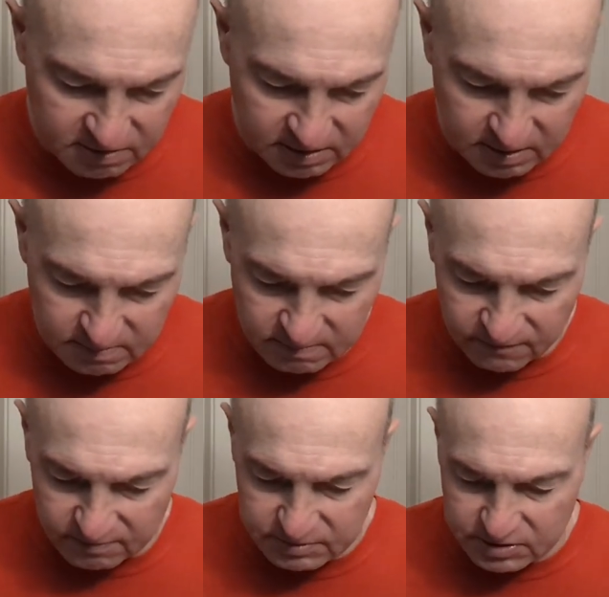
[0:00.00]
cream
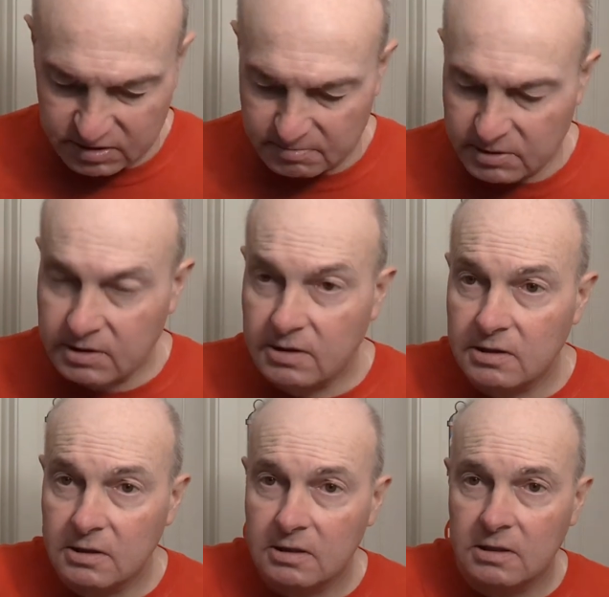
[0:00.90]
from
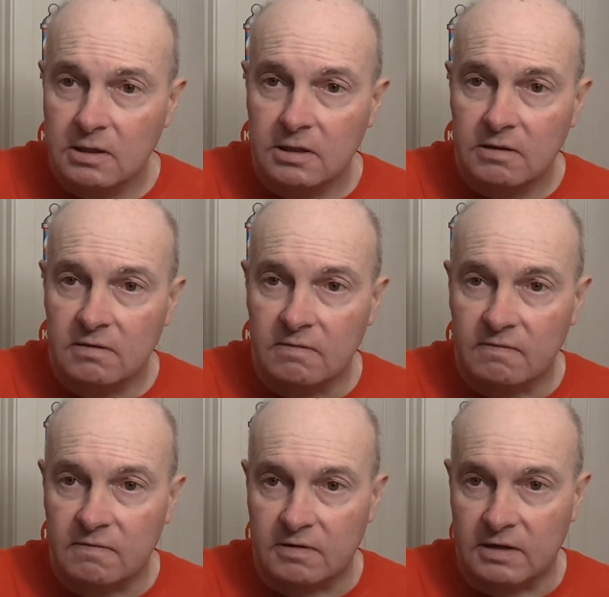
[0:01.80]
Germany.
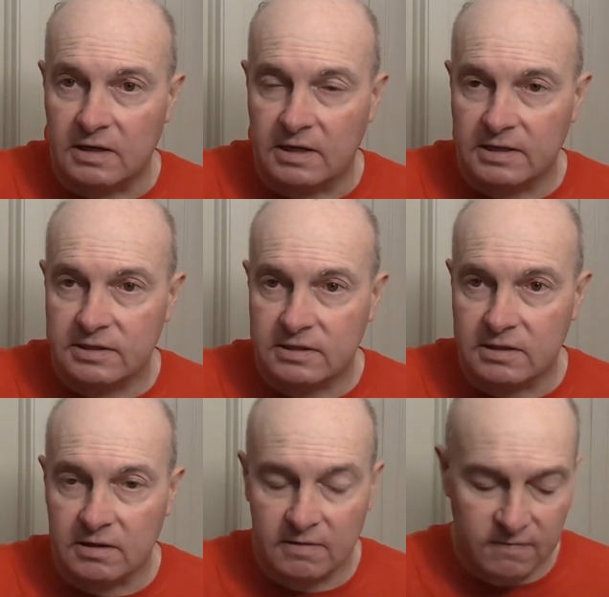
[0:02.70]
Very nice
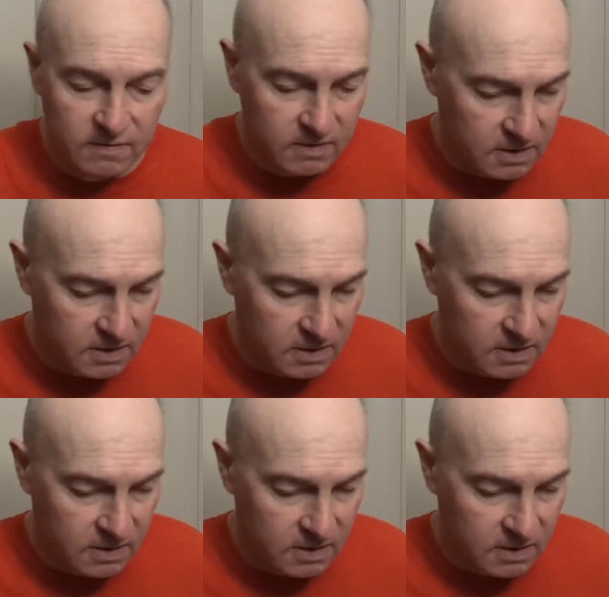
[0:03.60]
stuff.